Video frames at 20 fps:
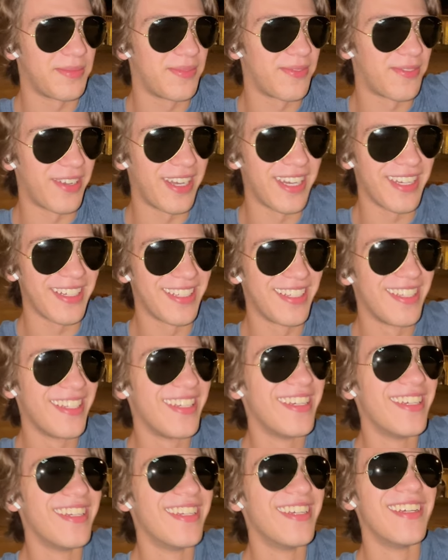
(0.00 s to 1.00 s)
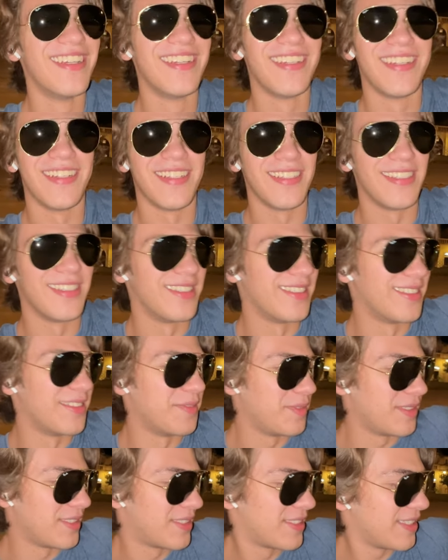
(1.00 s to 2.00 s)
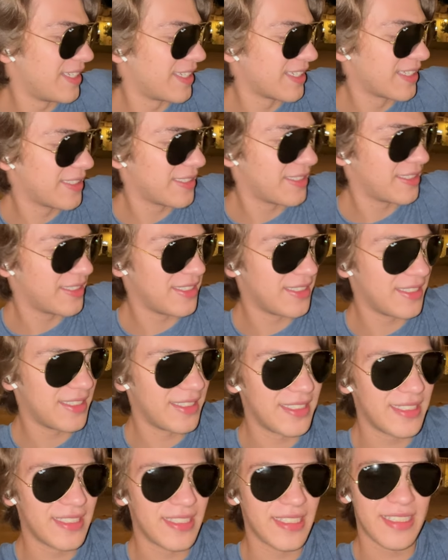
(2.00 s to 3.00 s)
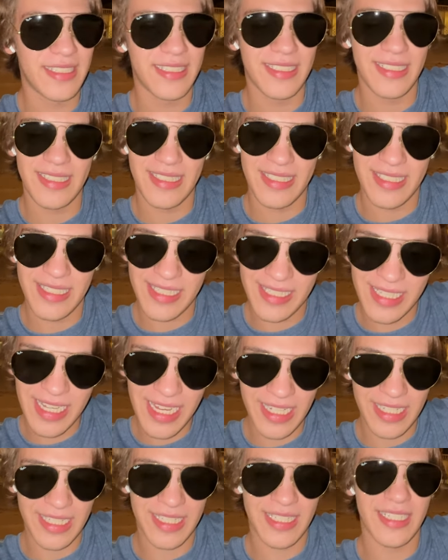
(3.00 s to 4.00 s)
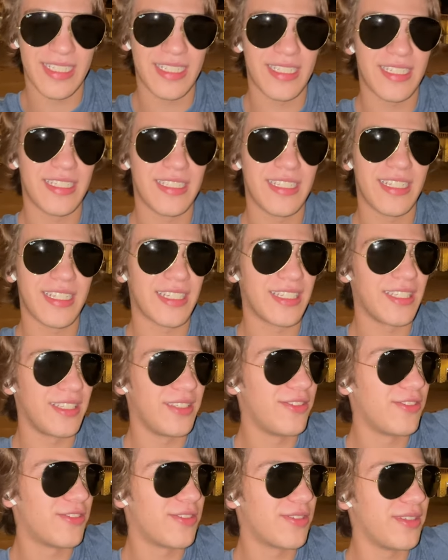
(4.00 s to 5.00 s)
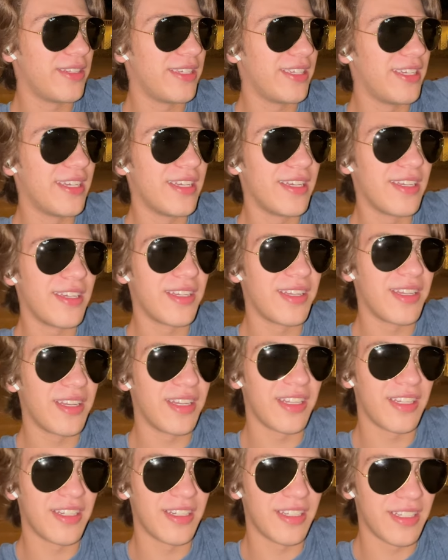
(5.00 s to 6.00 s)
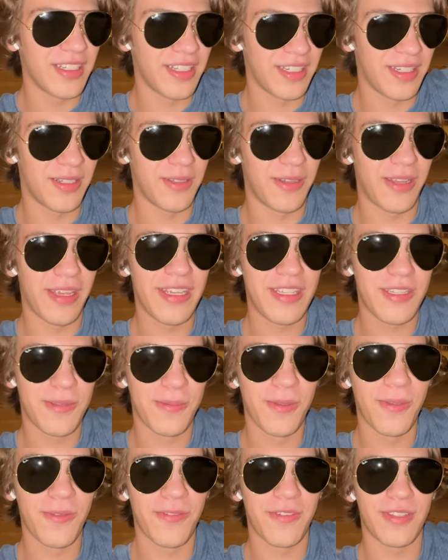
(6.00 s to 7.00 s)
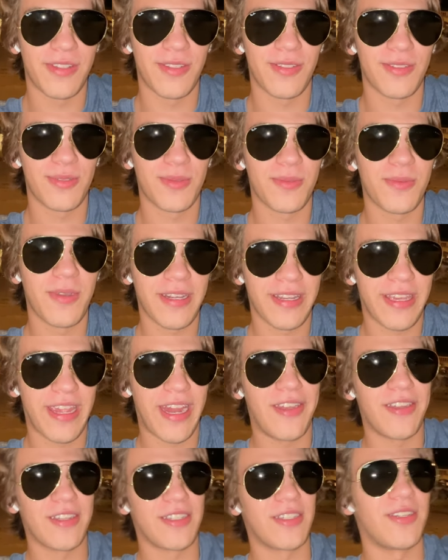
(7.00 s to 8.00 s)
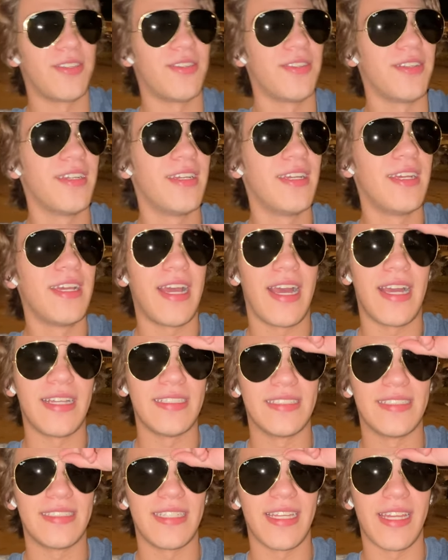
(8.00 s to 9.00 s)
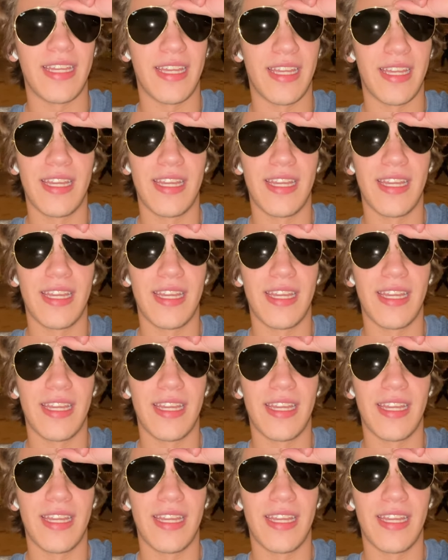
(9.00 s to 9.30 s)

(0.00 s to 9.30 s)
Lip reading: Brad, it's like, shit. Like, usually in each movie, there's one character I say,